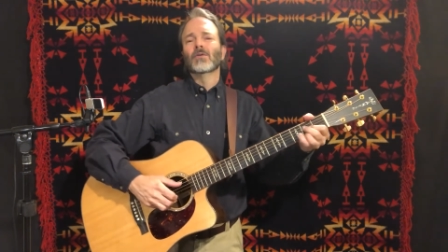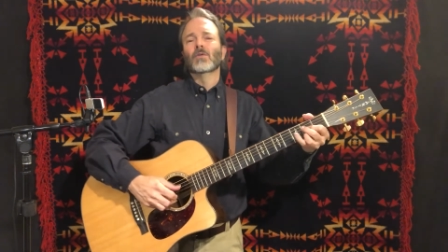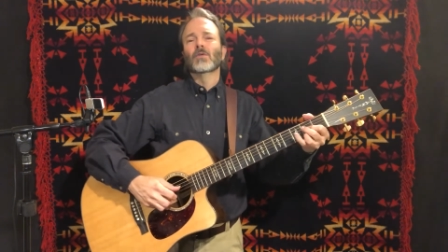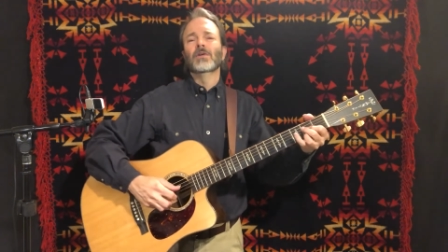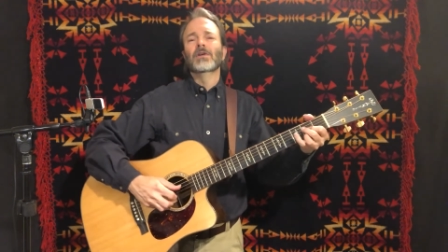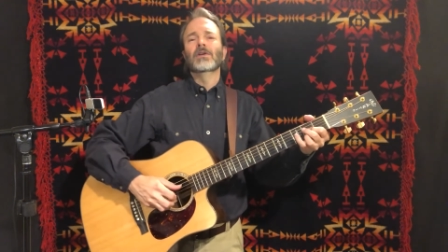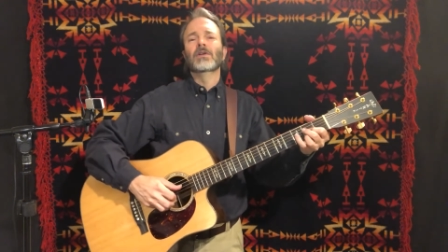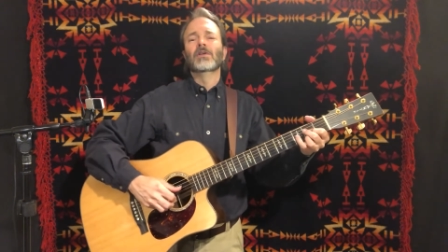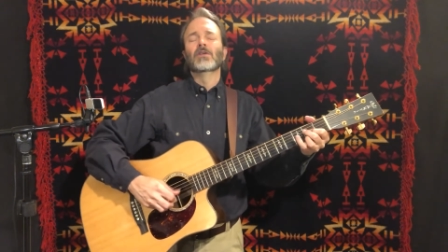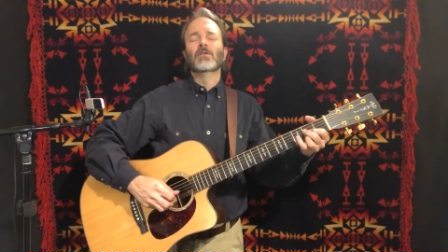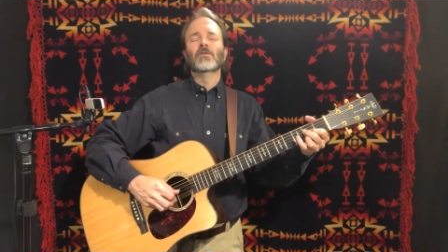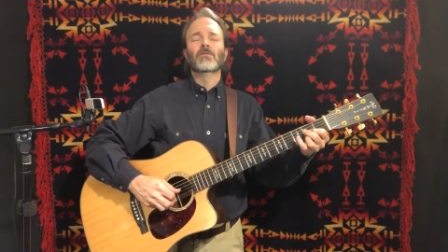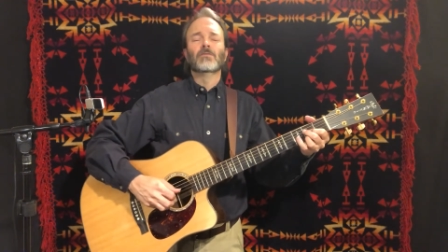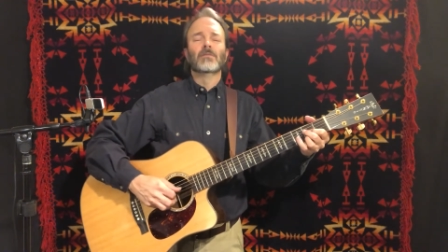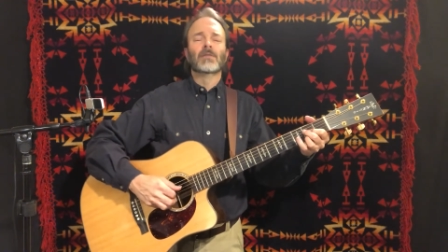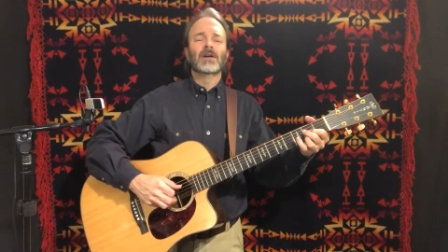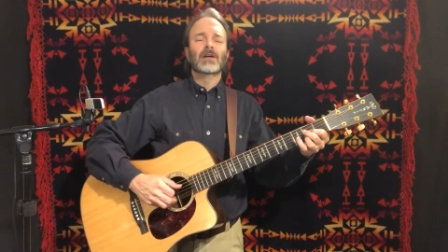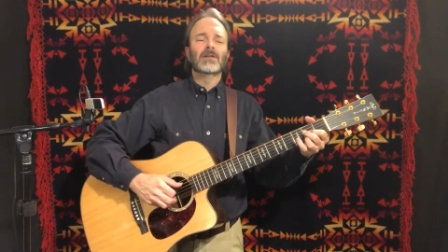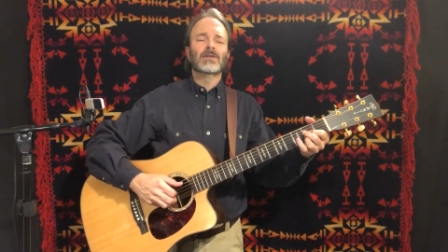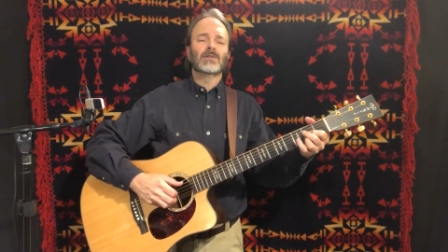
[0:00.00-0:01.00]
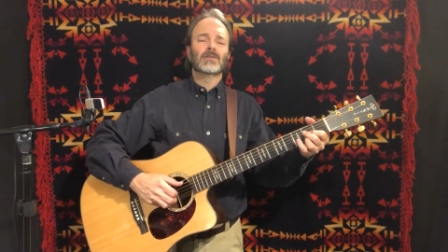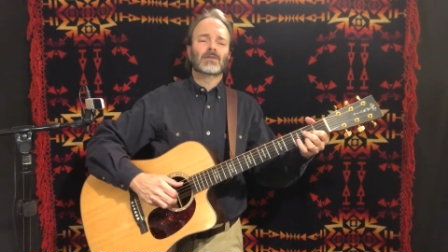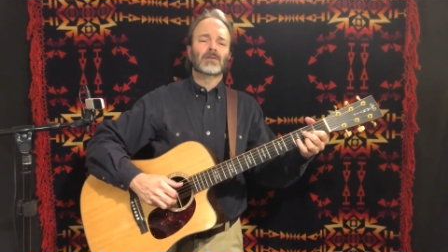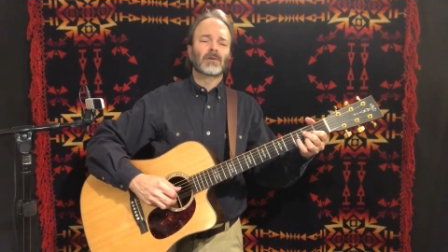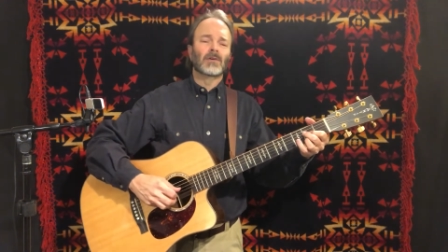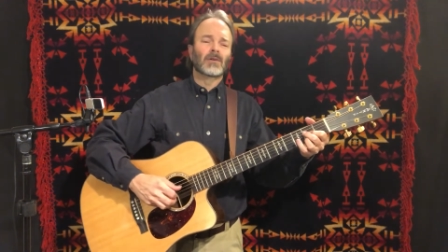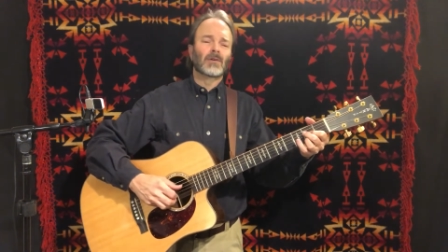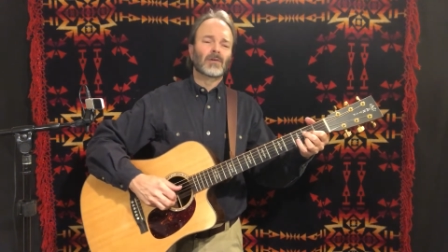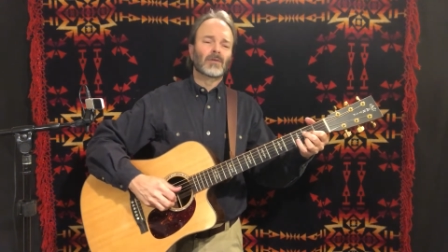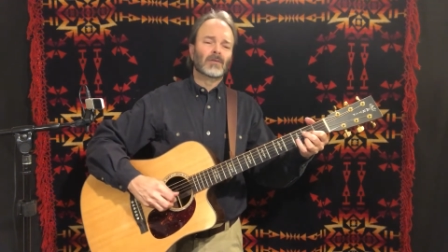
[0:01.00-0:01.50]
queen of my
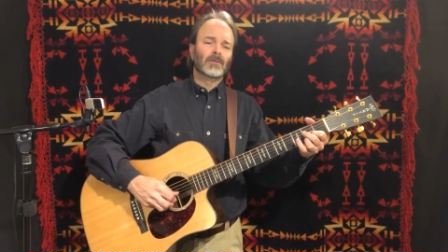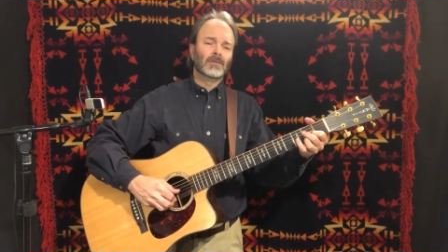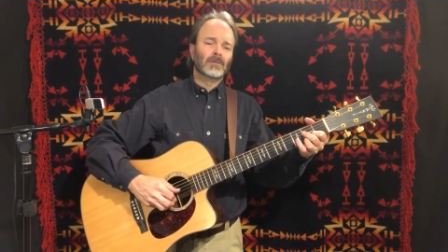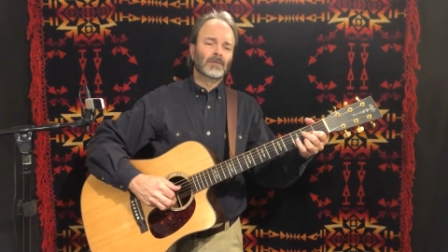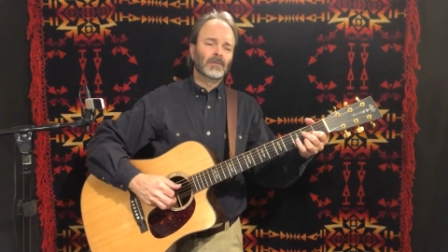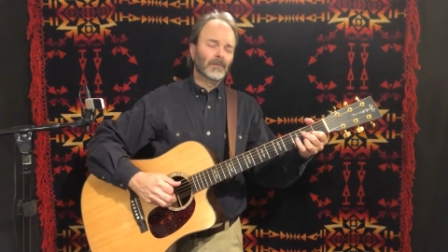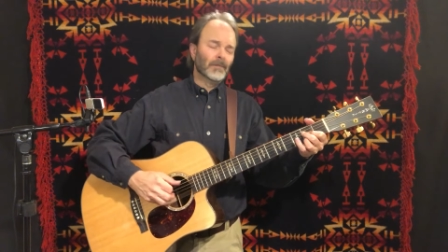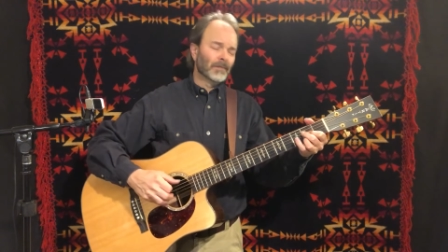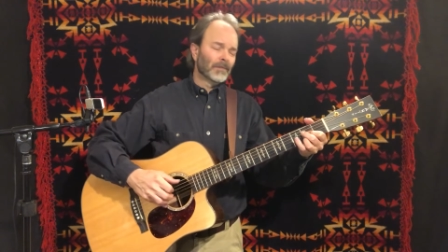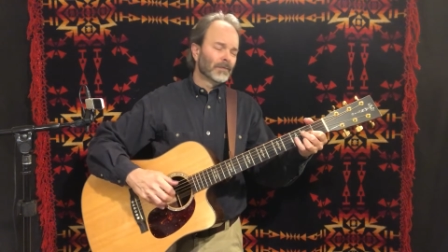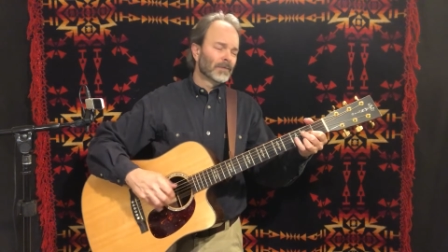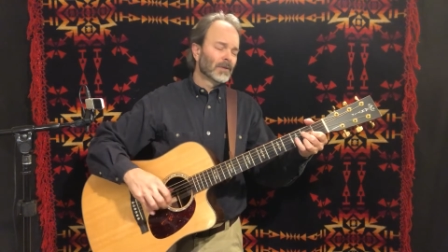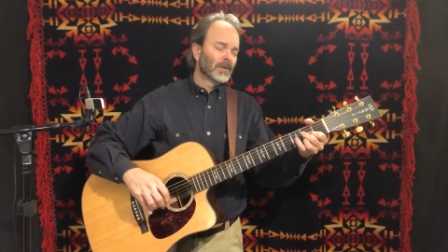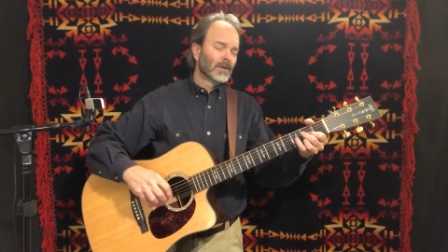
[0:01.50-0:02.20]
song